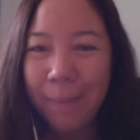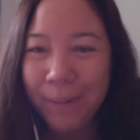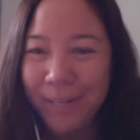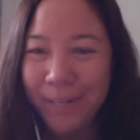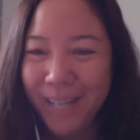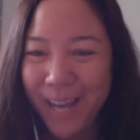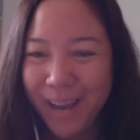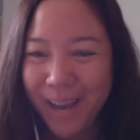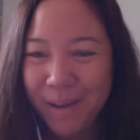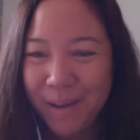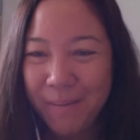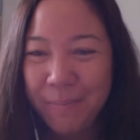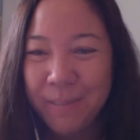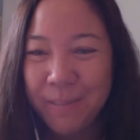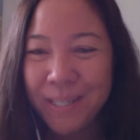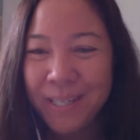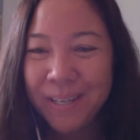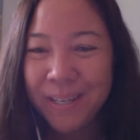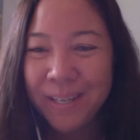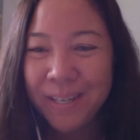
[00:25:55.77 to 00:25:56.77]

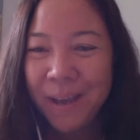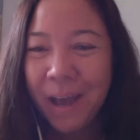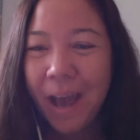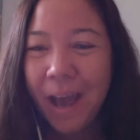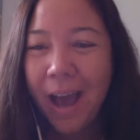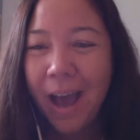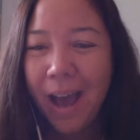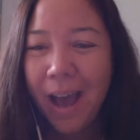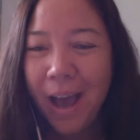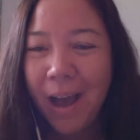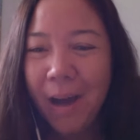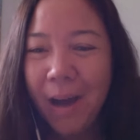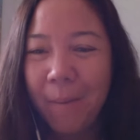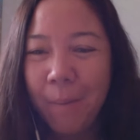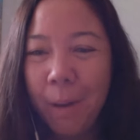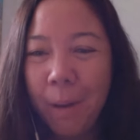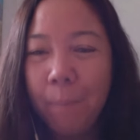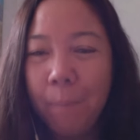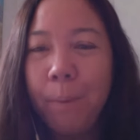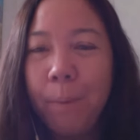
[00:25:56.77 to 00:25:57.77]
cubs.
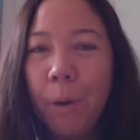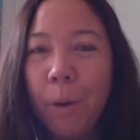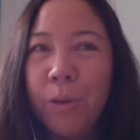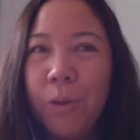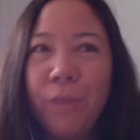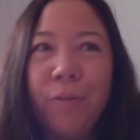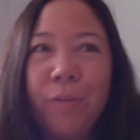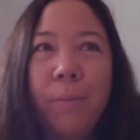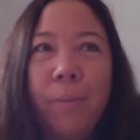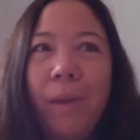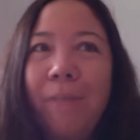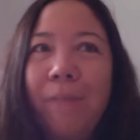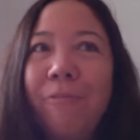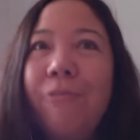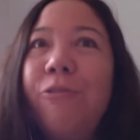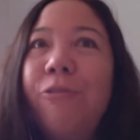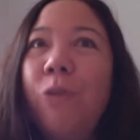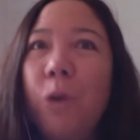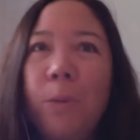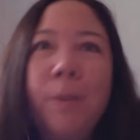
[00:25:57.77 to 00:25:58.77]
Both of them
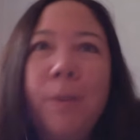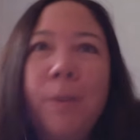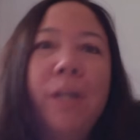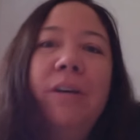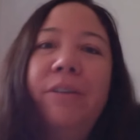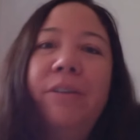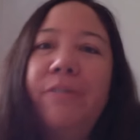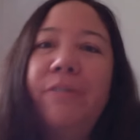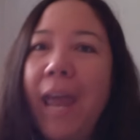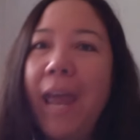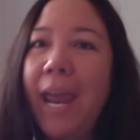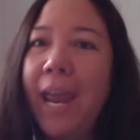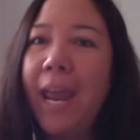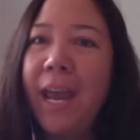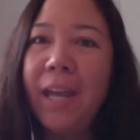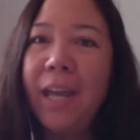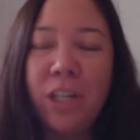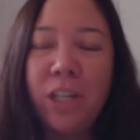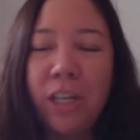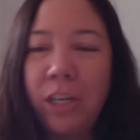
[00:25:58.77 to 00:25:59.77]
informative
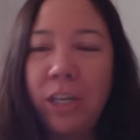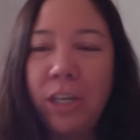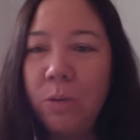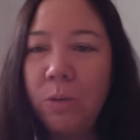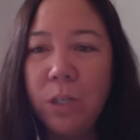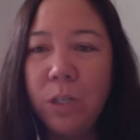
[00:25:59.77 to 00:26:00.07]
and cute and